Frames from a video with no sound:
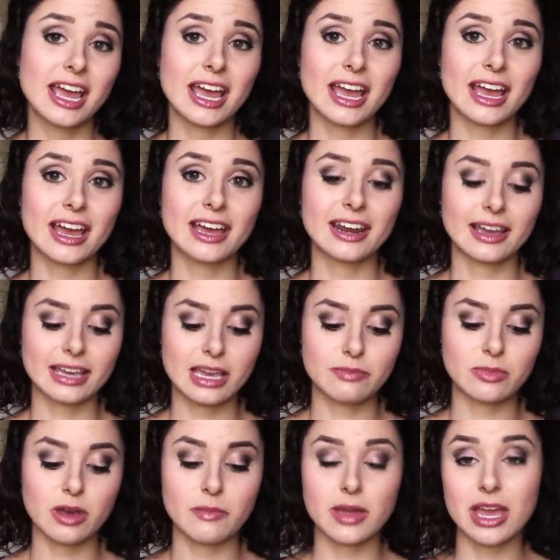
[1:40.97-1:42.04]
and I keep
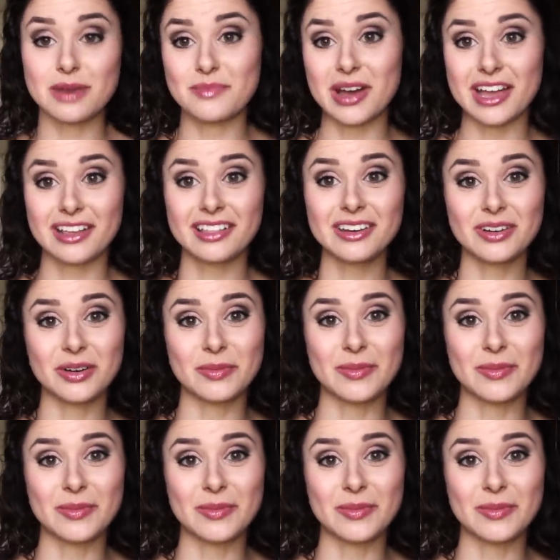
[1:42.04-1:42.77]
them in my clinical